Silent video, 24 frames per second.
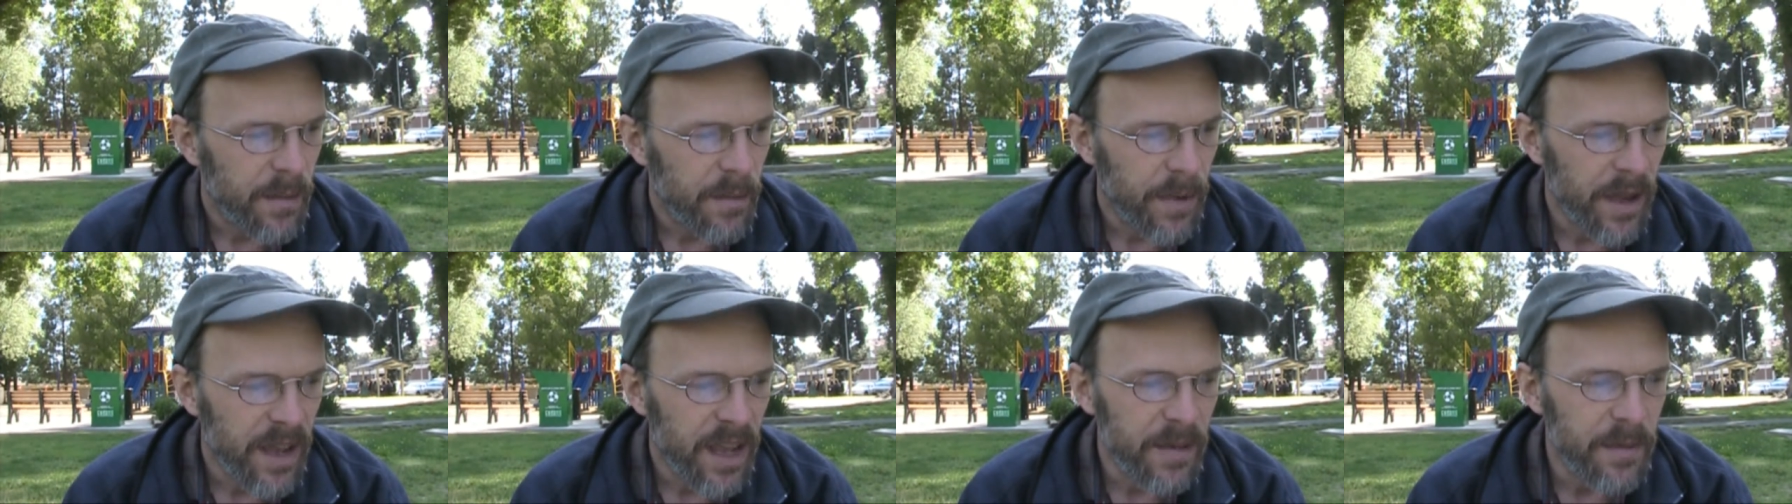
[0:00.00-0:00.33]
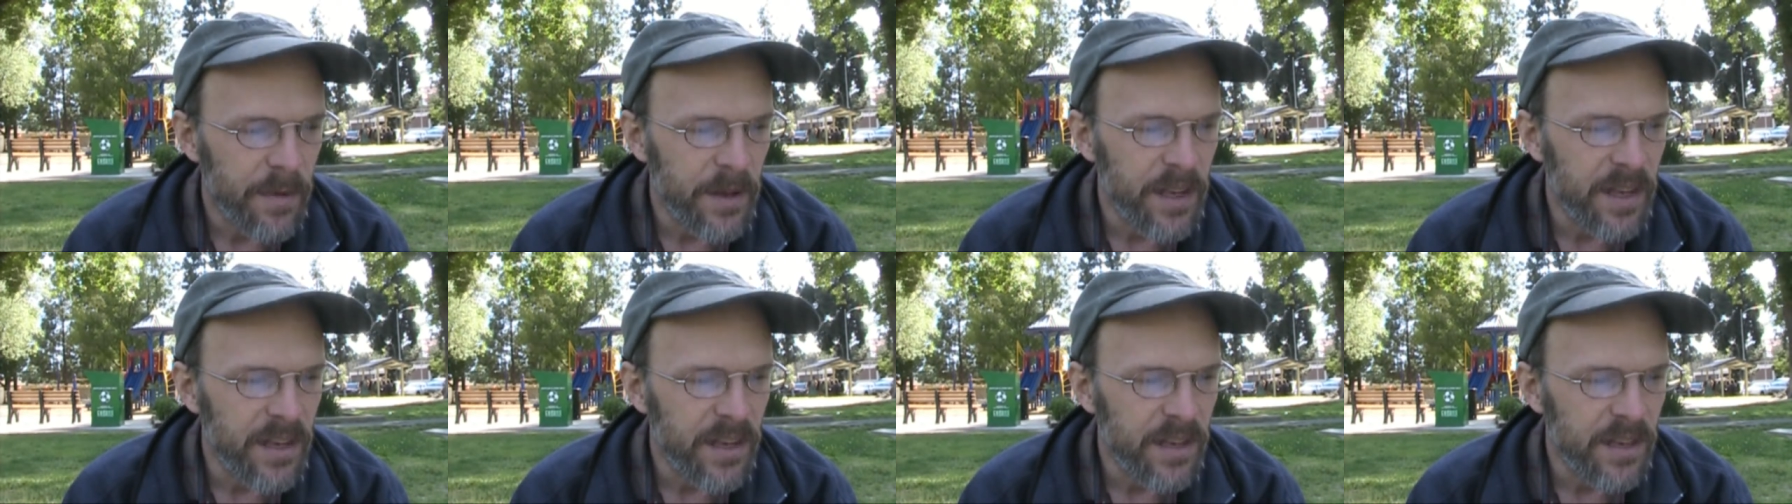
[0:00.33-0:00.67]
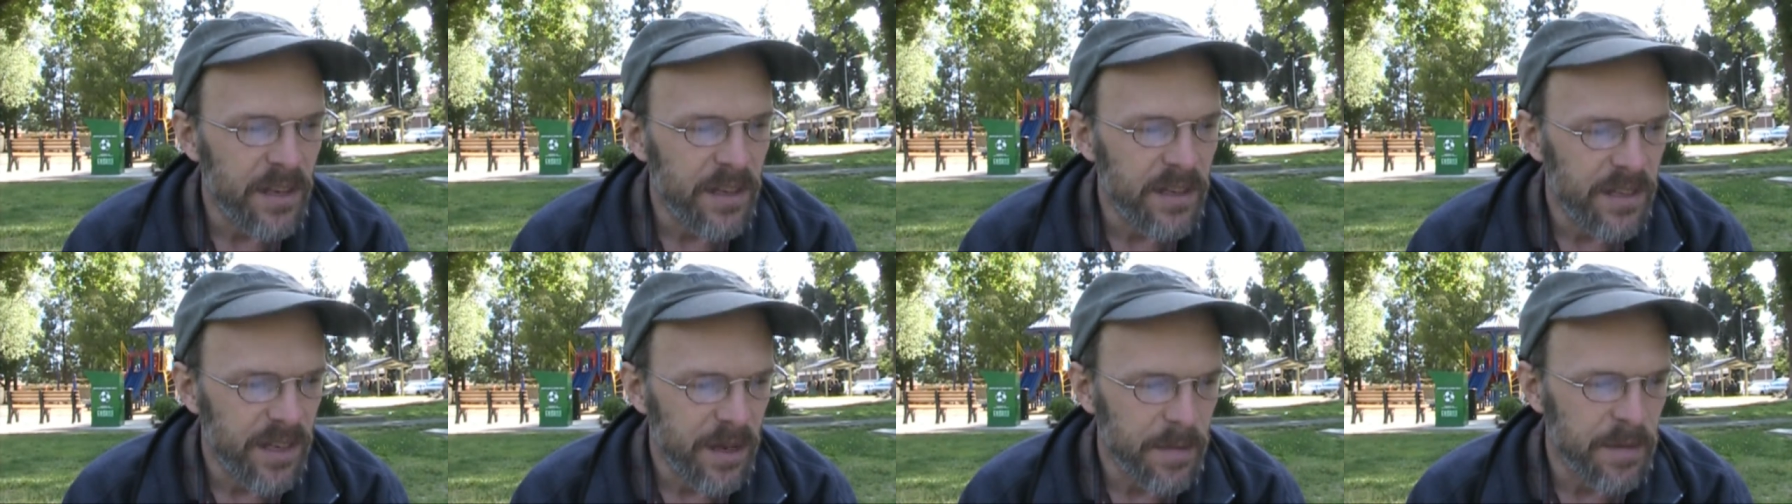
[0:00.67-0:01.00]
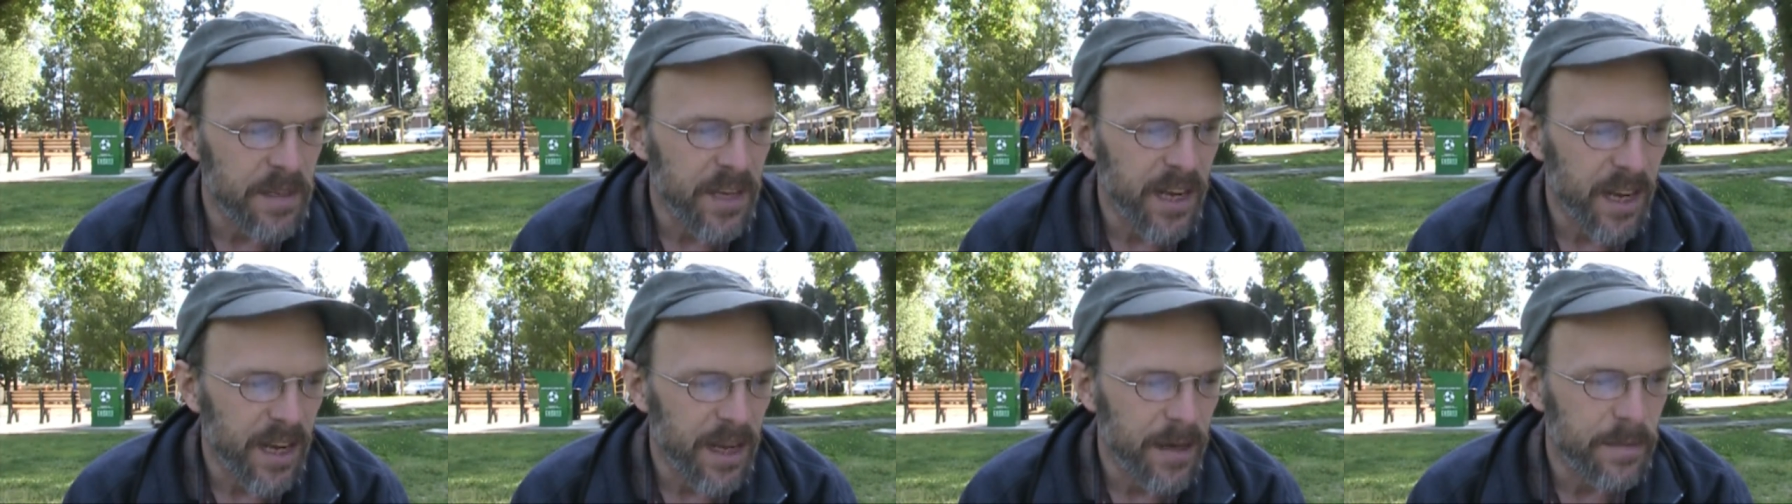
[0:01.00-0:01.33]
Maybe
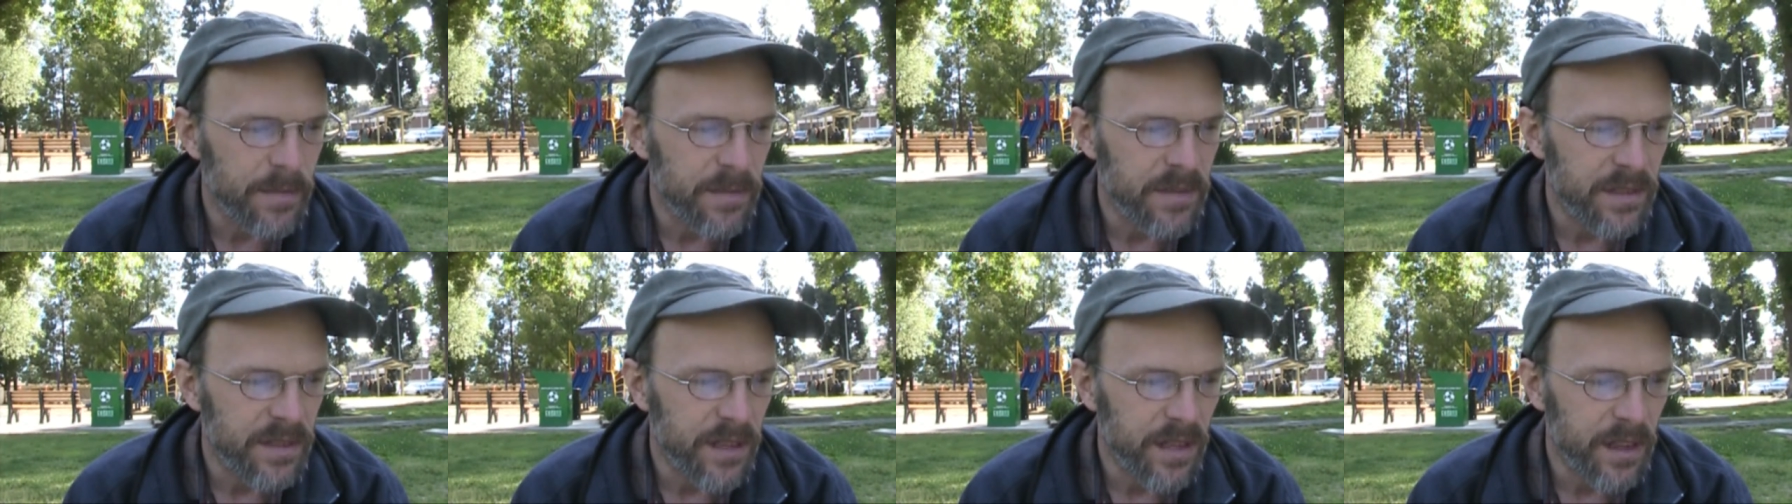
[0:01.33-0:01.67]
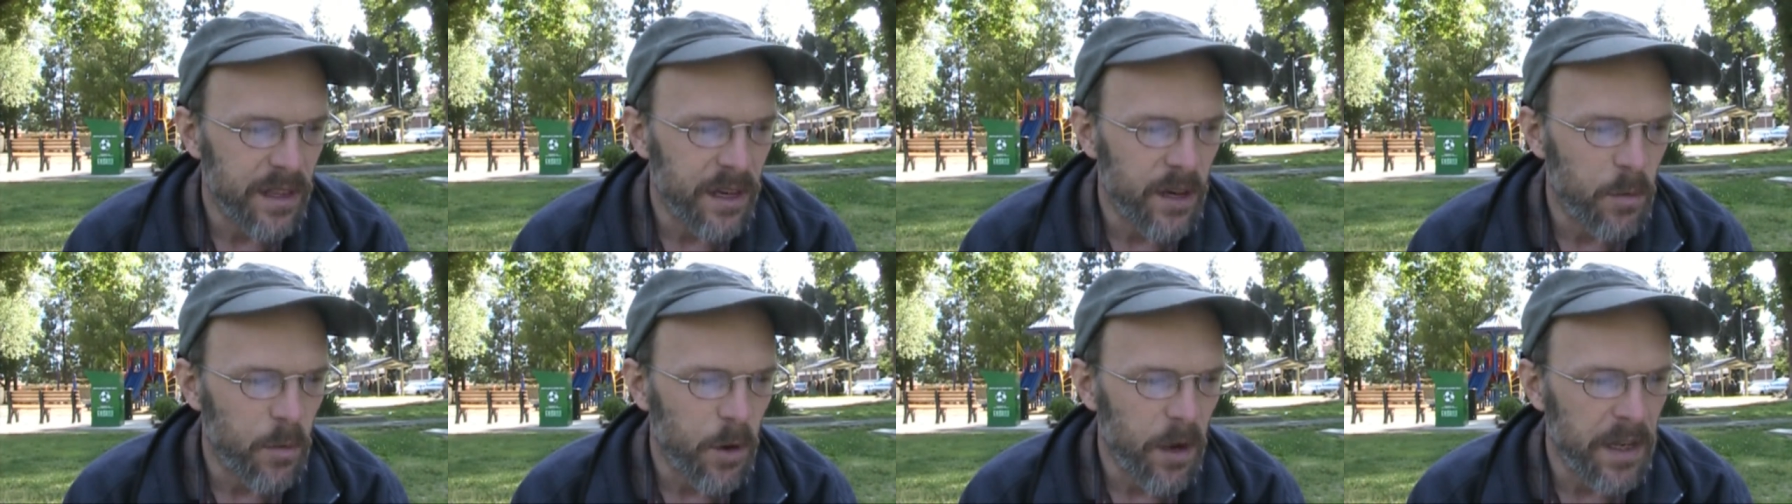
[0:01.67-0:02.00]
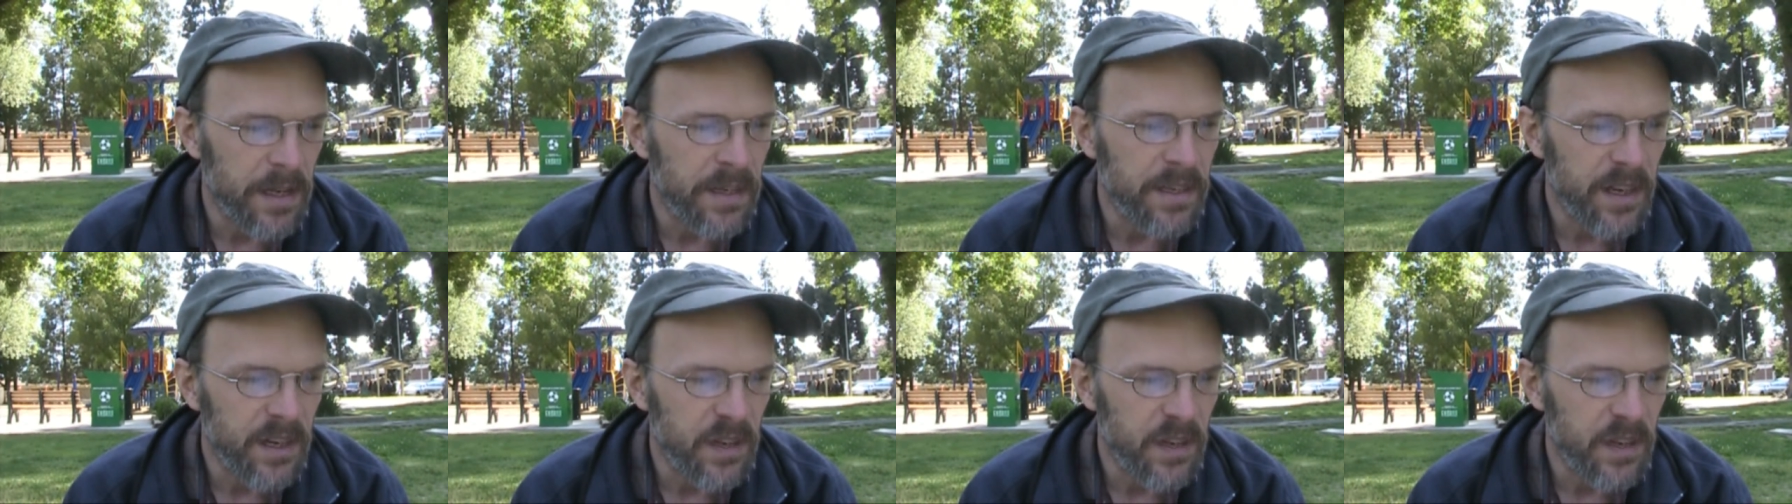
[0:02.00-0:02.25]
sometimes the little one